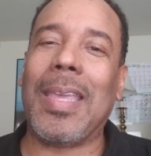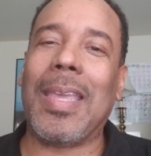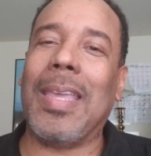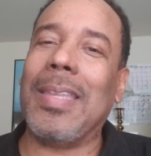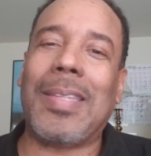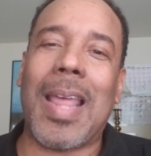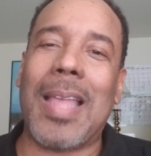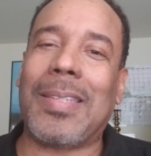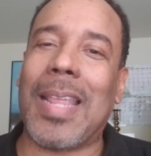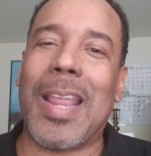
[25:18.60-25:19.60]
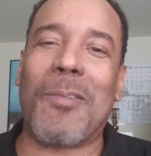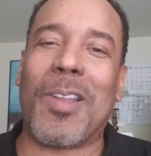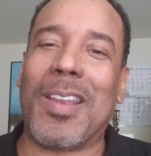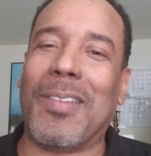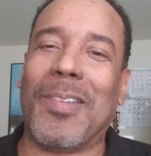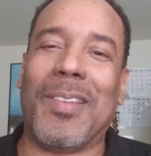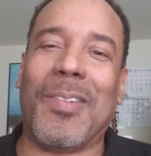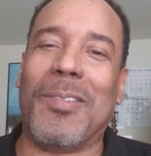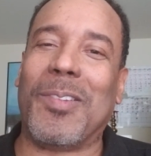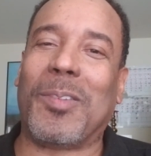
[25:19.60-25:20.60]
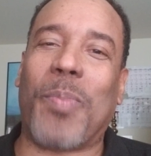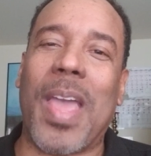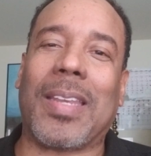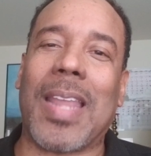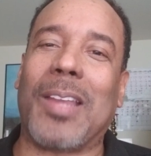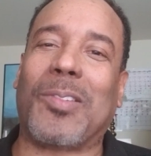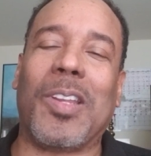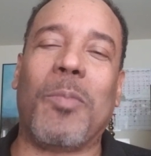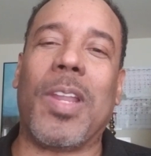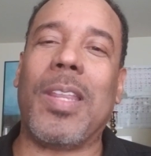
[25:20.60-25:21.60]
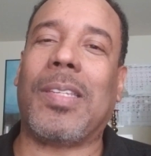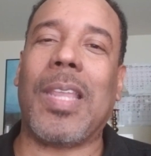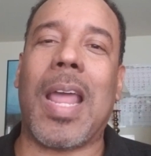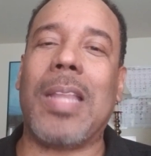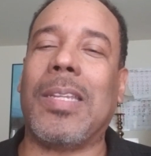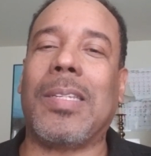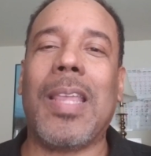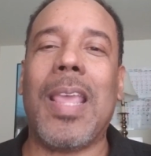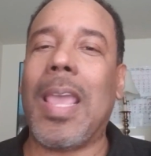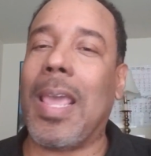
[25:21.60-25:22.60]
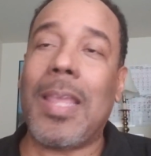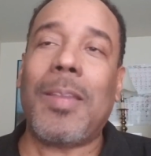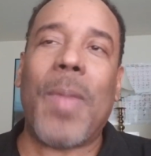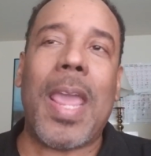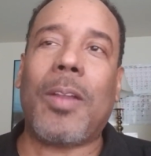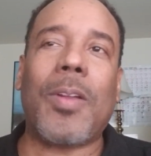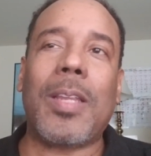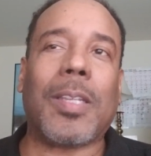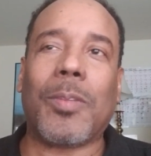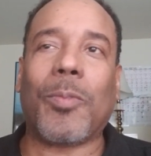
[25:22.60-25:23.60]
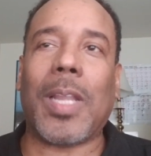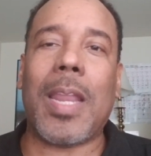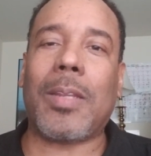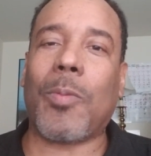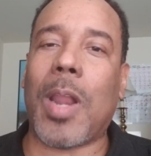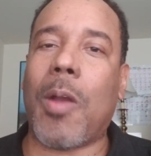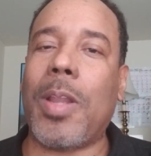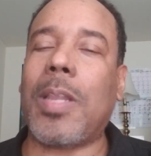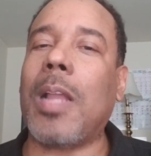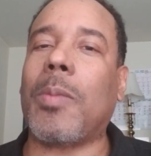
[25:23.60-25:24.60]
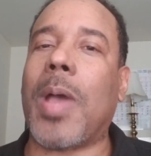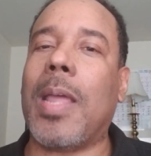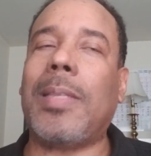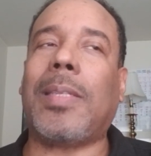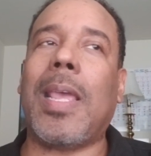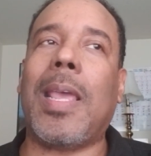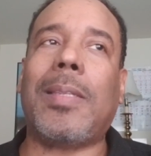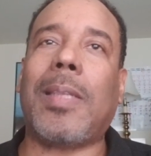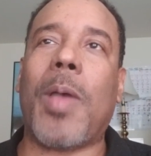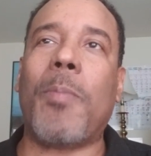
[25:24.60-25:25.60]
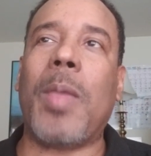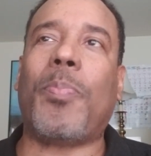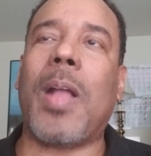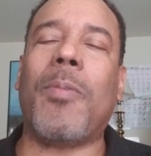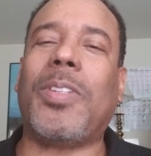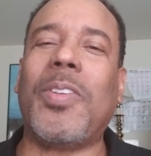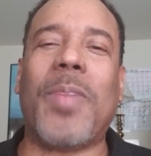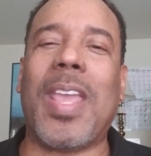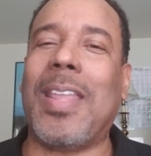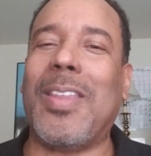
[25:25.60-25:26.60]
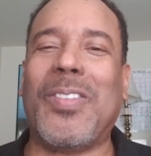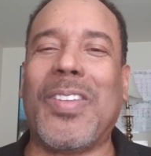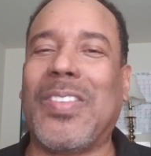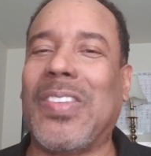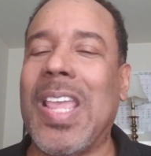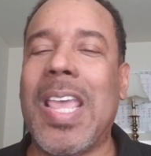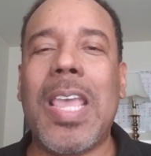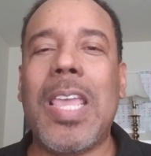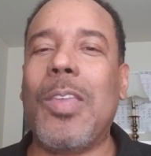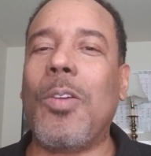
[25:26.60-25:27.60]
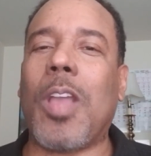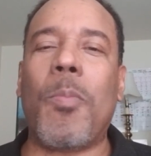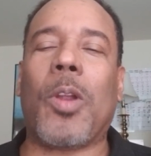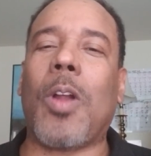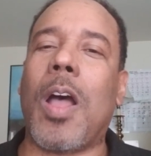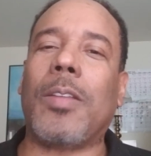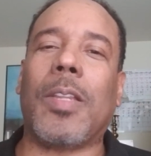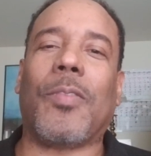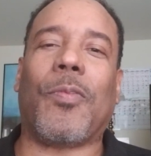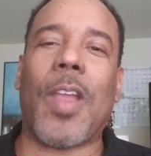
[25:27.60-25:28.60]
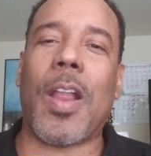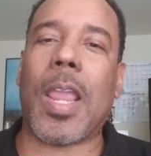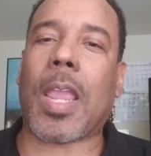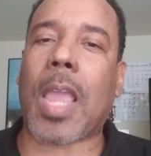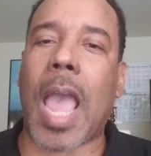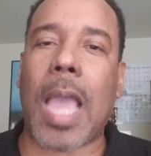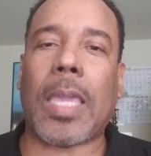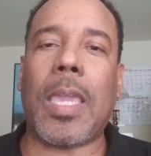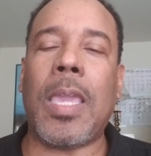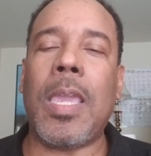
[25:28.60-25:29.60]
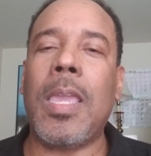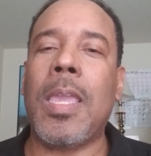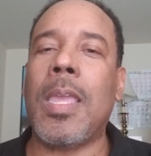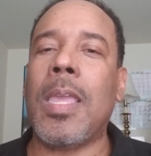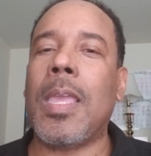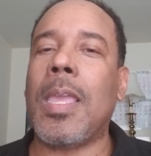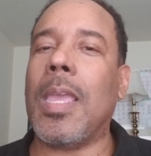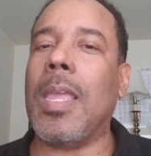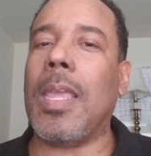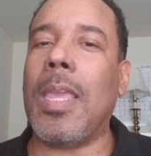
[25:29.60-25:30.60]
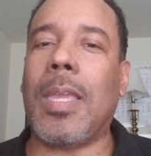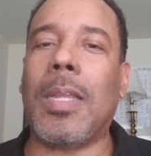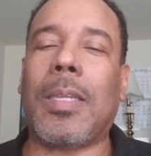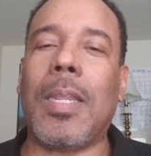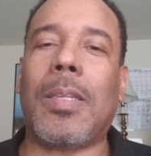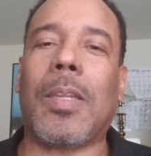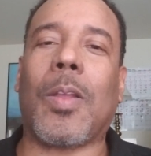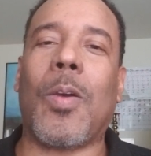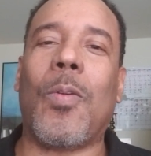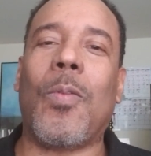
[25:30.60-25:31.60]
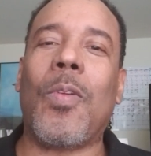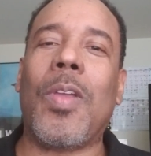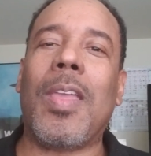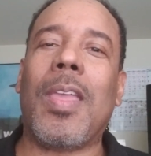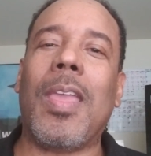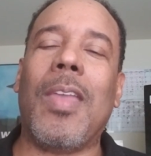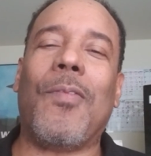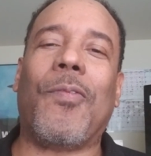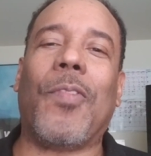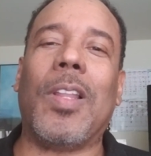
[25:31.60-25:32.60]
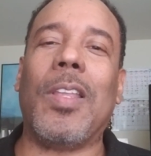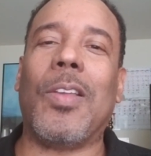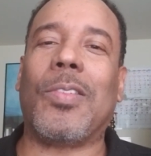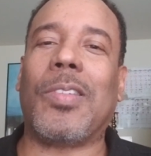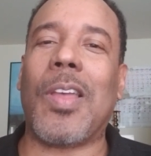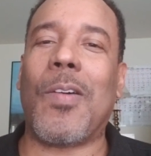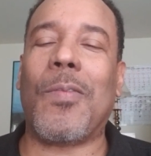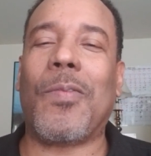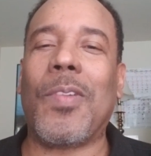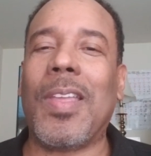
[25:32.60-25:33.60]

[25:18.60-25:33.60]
And he said, I say that with, with, with respect, actually, but he said, I just, and his main criticism related to what I already talked about. He said, he said, my main problem with you, man, you just, you come across as very cocky and egotistical and full of yourself.